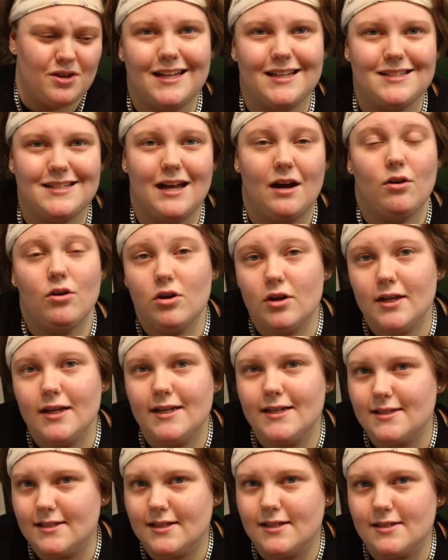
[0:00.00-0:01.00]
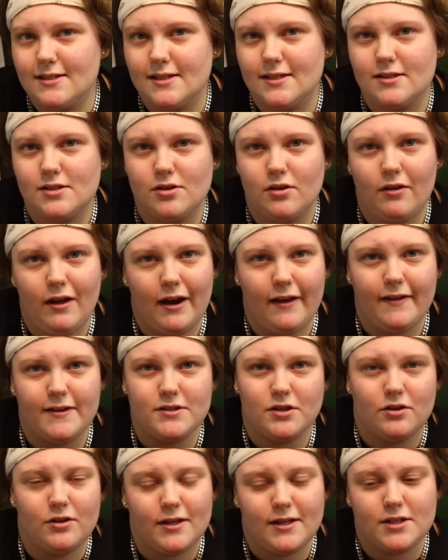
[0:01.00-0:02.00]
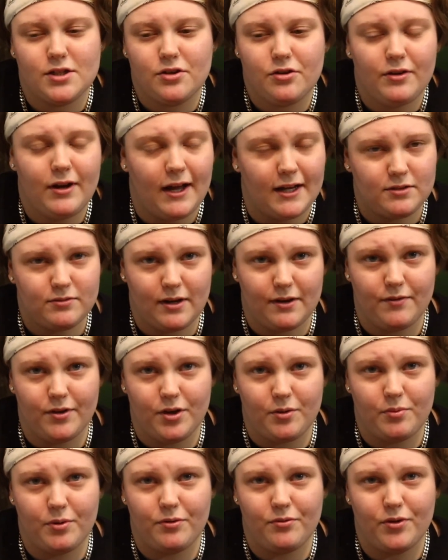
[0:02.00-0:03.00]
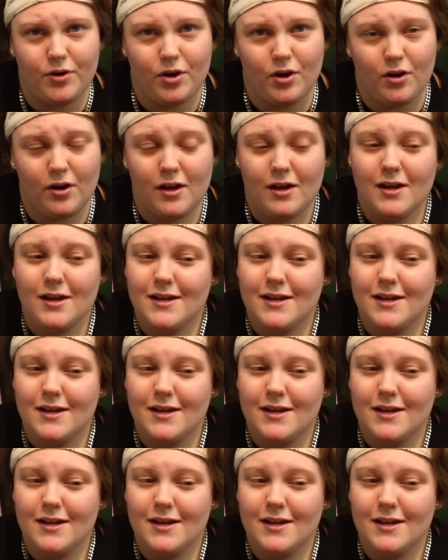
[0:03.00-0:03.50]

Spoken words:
It is now hoodie season, so a lot of these are hoodies, crew necks, whatever you prefer.